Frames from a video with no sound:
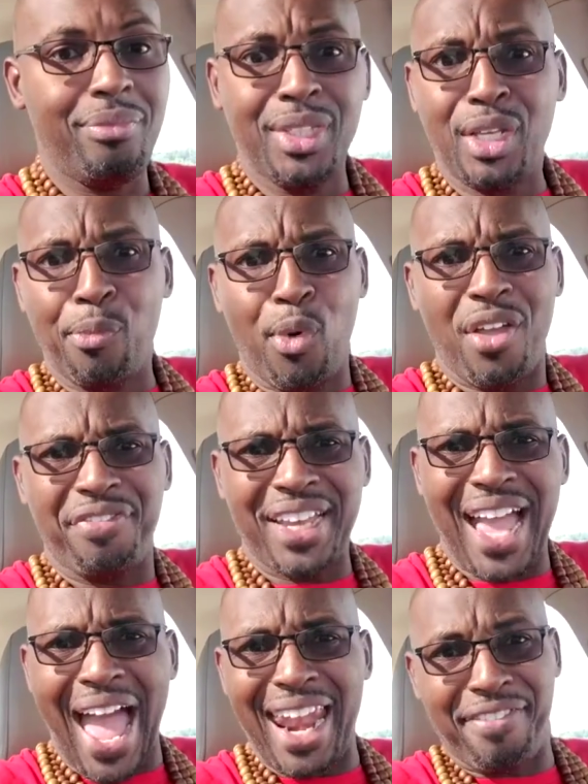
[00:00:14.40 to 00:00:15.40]
Your boy
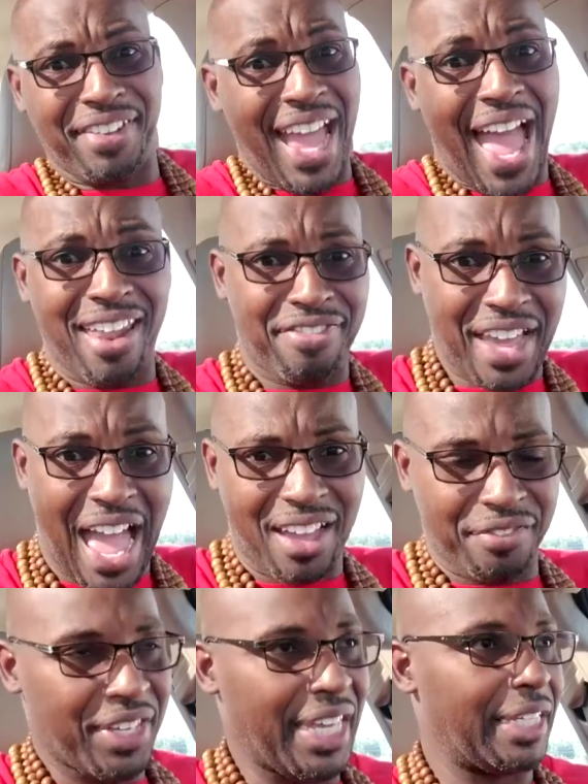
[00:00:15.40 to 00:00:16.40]
forgot. I
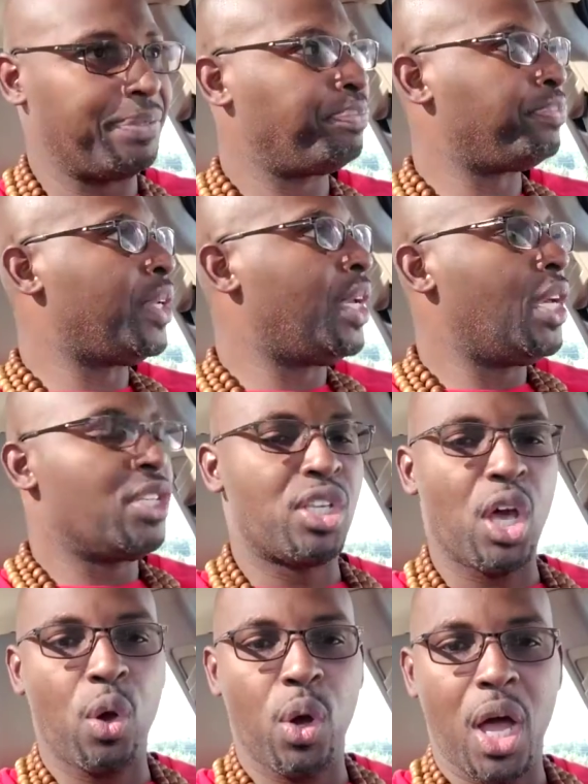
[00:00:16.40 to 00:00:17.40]
could forget.
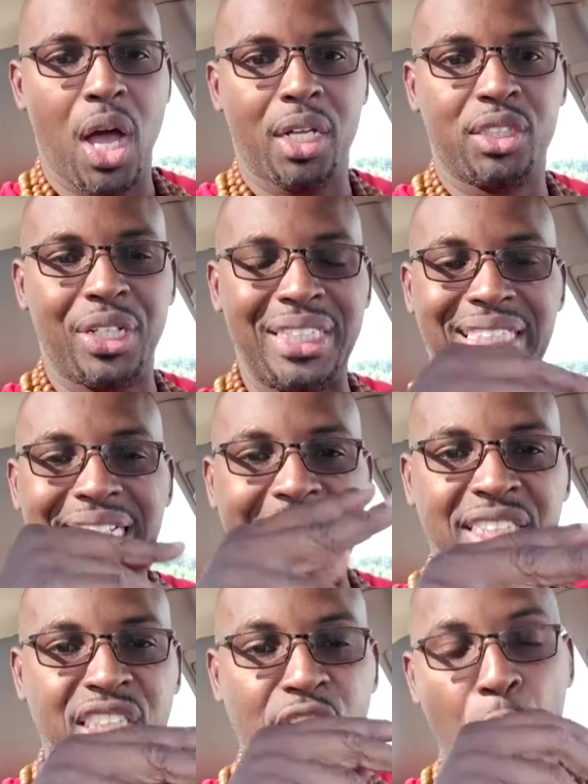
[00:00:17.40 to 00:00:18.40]
So this is
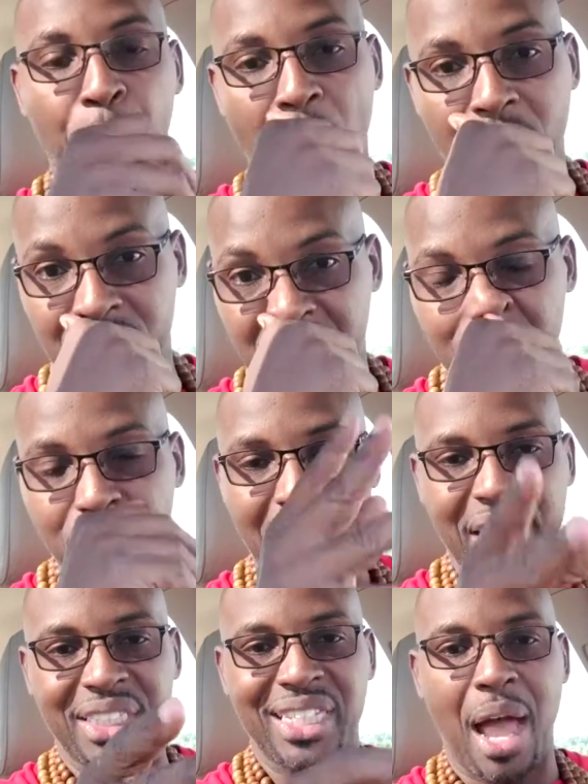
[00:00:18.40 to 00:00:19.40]
SEO part two,
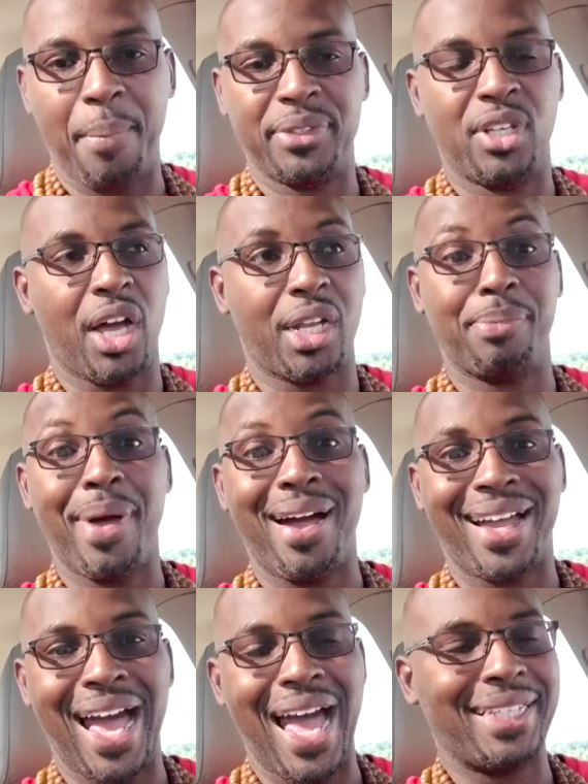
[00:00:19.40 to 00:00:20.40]
and this time we're talking about
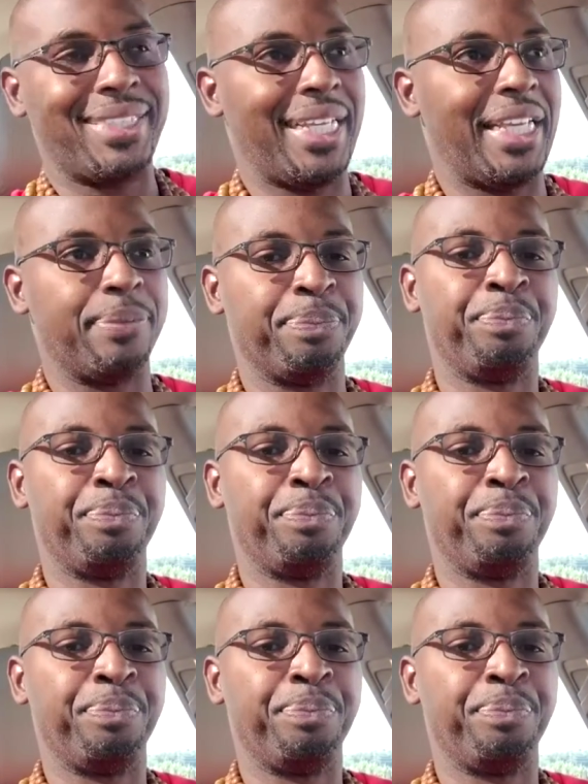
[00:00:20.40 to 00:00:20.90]
content.